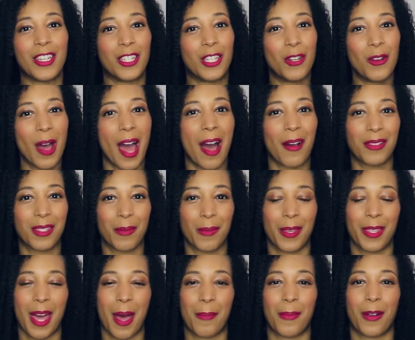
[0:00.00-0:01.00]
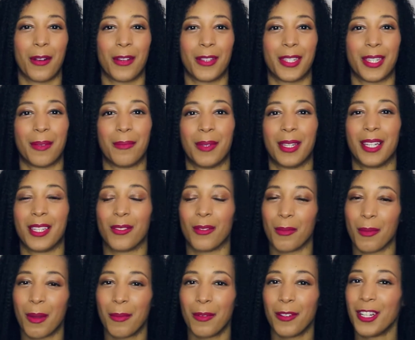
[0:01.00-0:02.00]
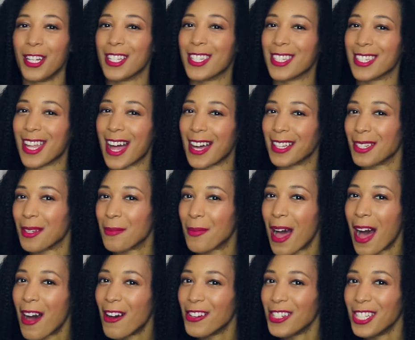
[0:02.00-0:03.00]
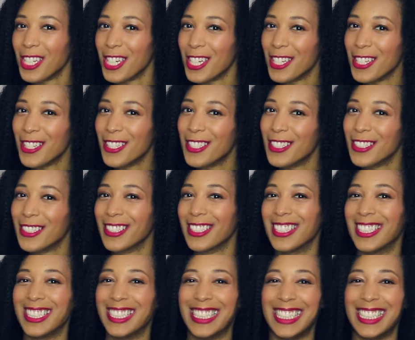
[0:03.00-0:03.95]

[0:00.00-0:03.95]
You have to be that person because remember, it's not about you.